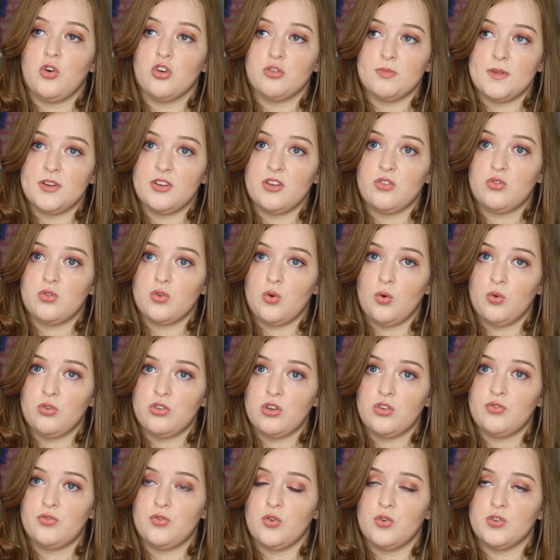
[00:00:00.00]
cosmetics
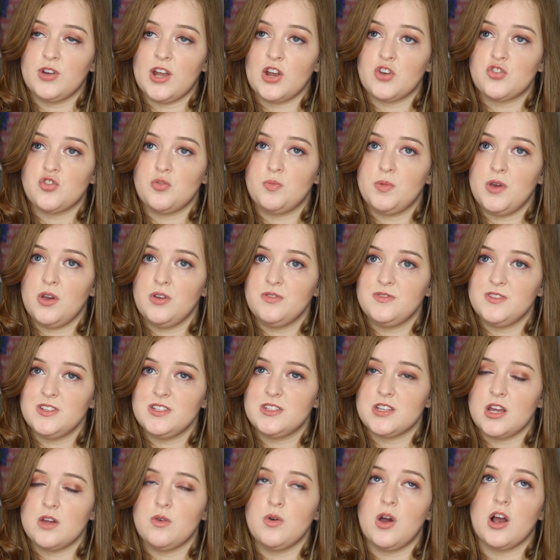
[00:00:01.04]
courses for natural beauty.
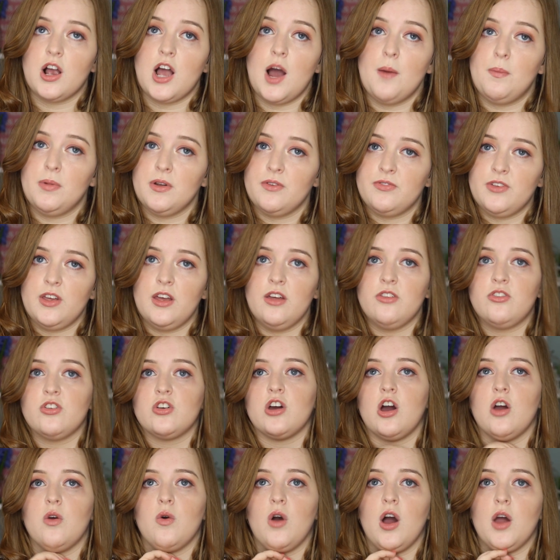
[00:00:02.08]
So a couple of years
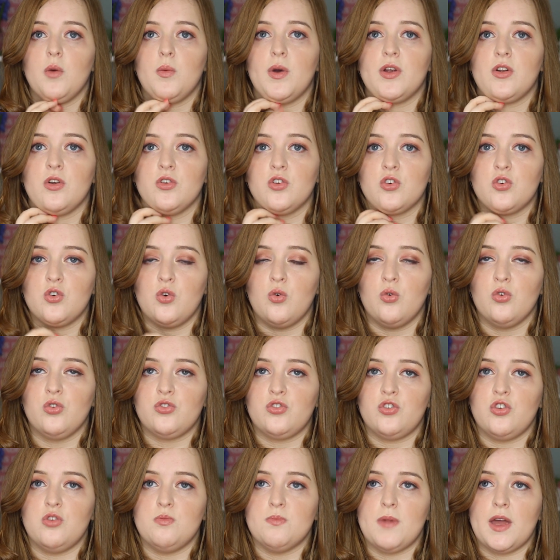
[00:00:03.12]
ago, I went on a course
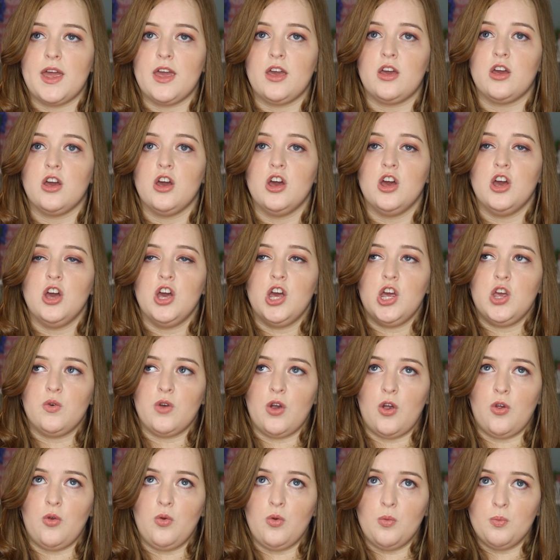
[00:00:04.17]
to make
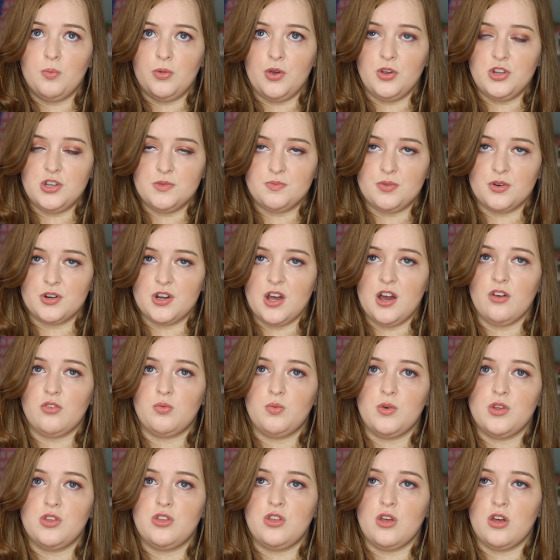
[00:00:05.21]
your own beauty
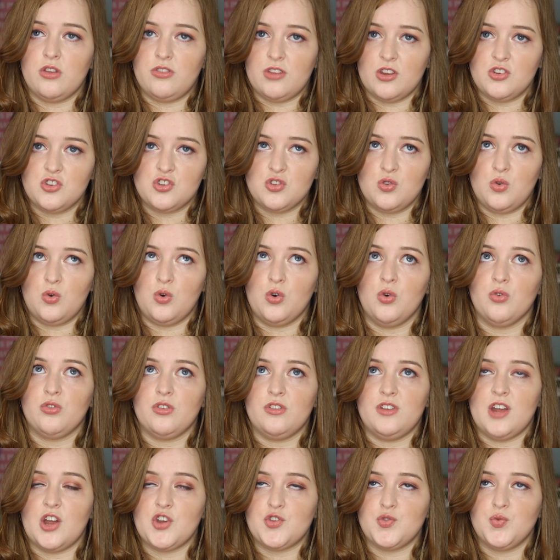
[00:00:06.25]
products with essential oils
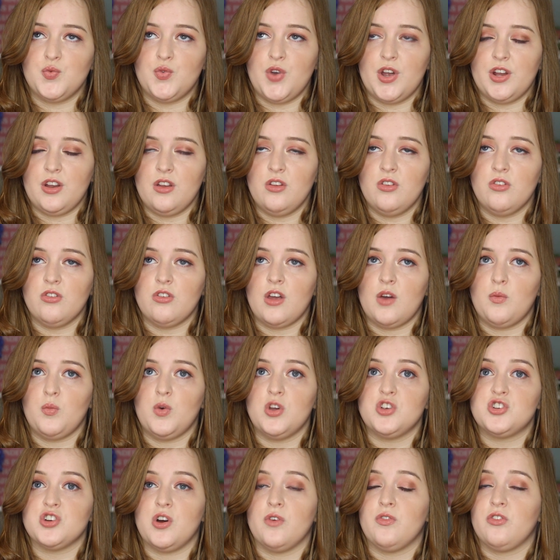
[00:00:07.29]
and natural ingredients,
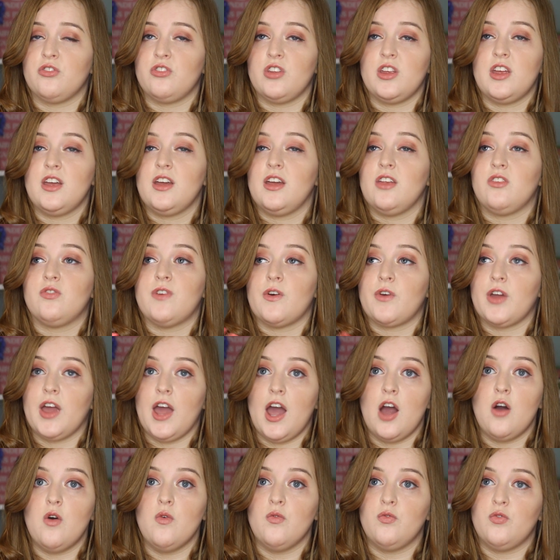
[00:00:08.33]
which obviously is very
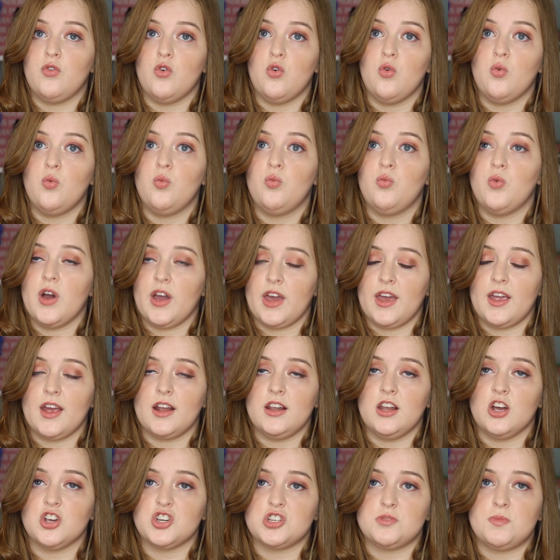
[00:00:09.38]
helpful working
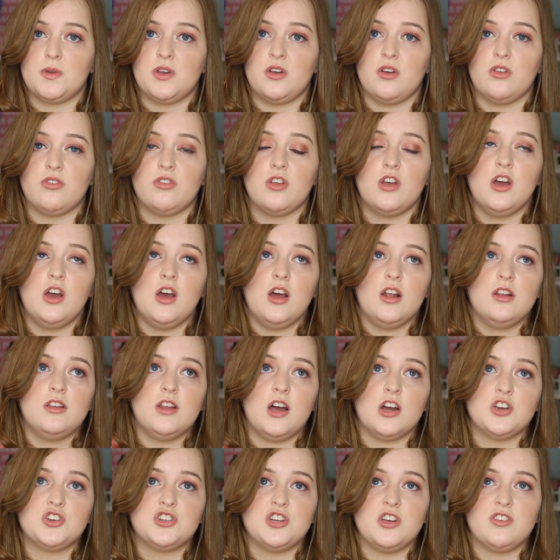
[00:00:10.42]
at Lush, because
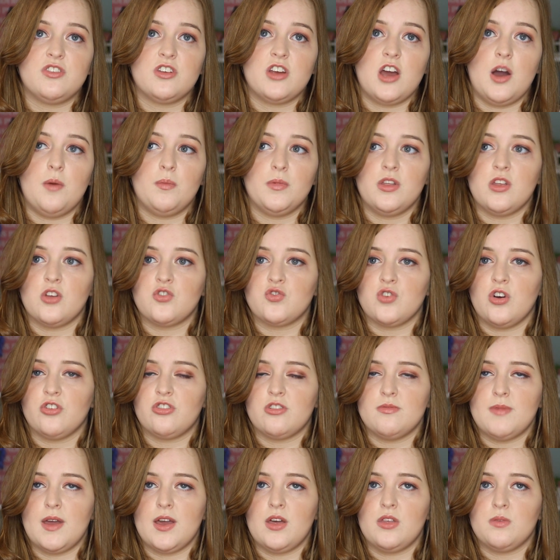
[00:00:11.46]
Lush is a company that
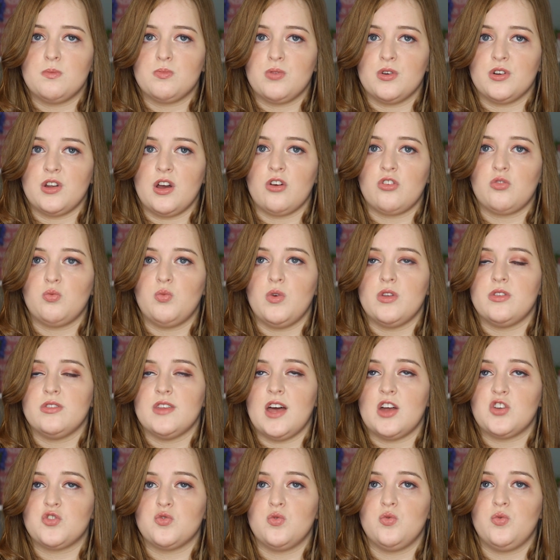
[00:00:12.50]
tries to make products with
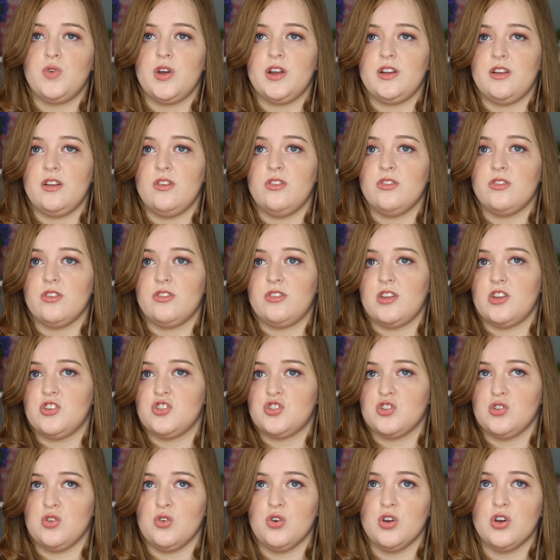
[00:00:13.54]
natural ingredients,
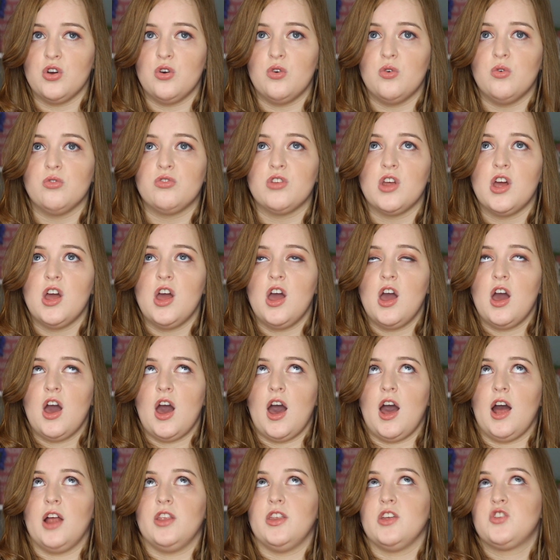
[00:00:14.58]
essential oils,
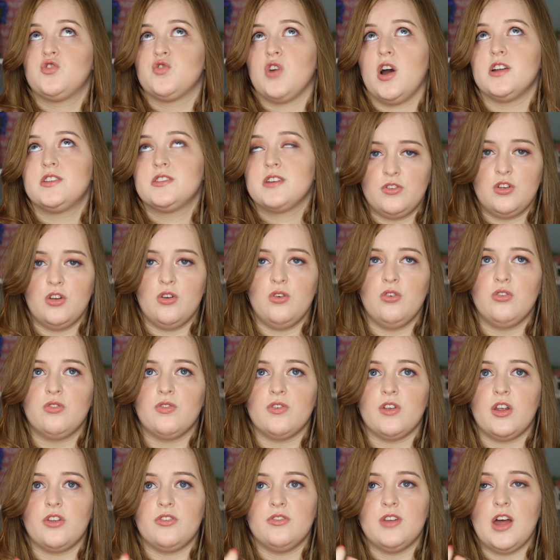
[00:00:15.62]
and they try to
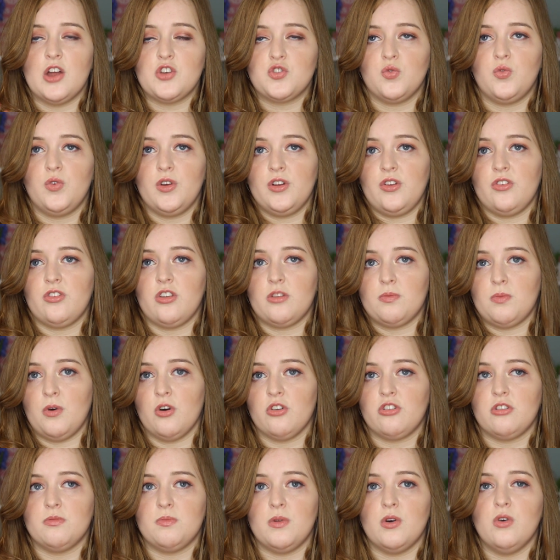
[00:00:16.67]
use as natural ingredients as
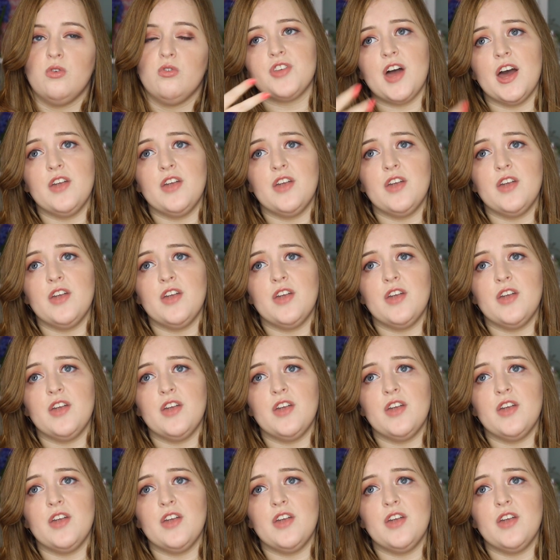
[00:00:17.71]
possible.